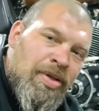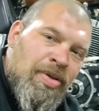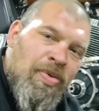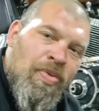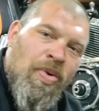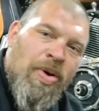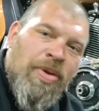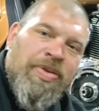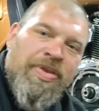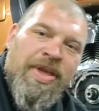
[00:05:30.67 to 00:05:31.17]

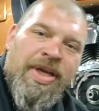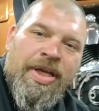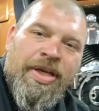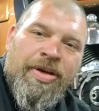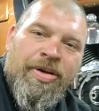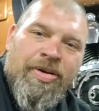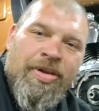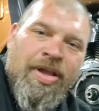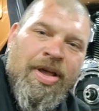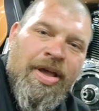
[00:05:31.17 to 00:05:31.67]
one thing in
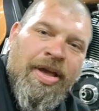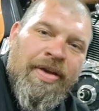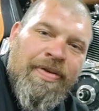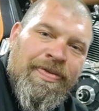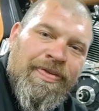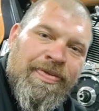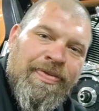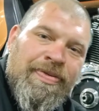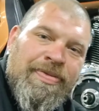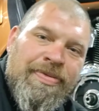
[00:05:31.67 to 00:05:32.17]
your
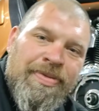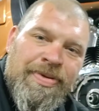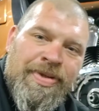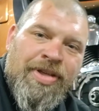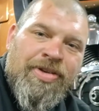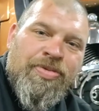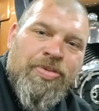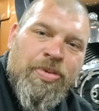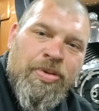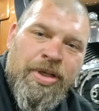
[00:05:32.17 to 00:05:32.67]
life
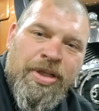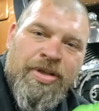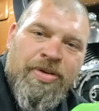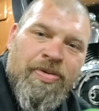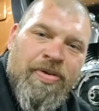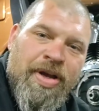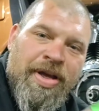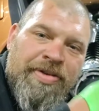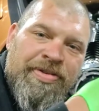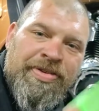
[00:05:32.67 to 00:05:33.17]
that's ruining the
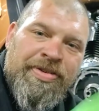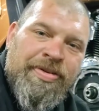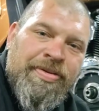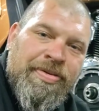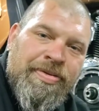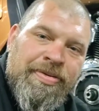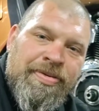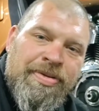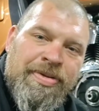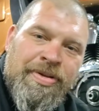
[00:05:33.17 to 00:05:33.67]
rest
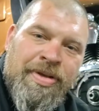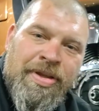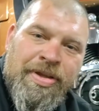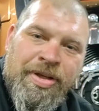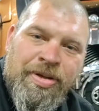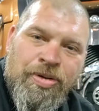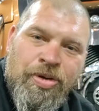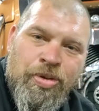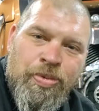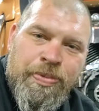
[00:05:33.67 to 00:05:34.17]
of the
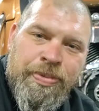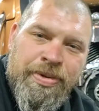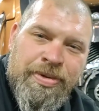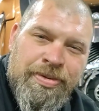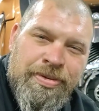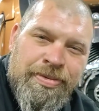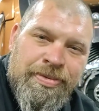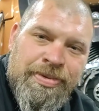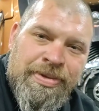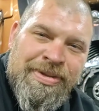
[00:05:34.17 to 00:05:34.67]
group,
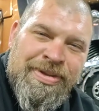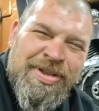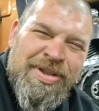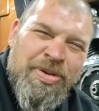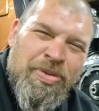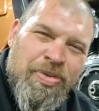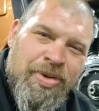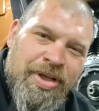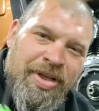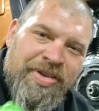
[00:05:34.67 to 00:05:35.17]

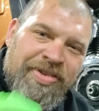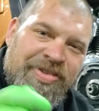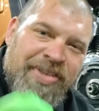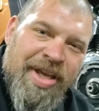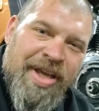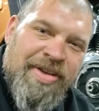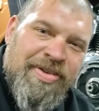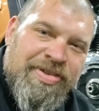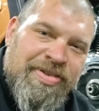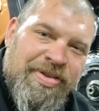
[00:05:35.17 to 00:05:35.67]

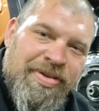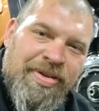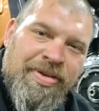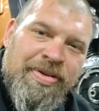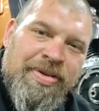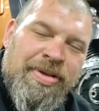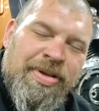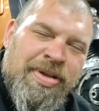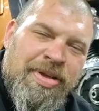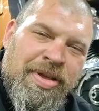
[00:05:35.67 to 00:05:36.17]
reassess.
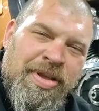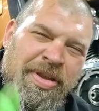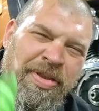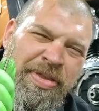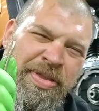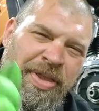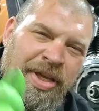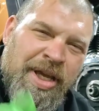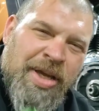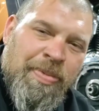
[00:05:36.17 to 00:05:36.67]

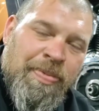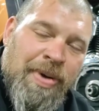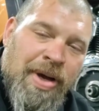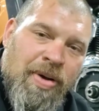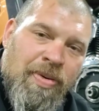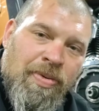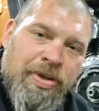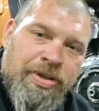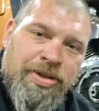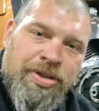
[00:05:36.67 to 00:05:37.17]
Think about
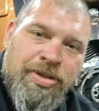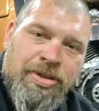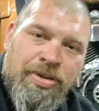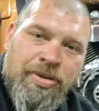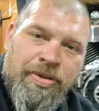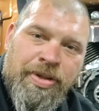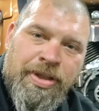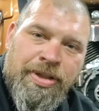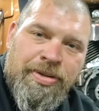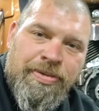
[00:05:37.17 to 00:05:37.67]
what you're
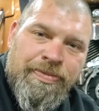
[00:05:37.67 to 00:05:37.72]
doing.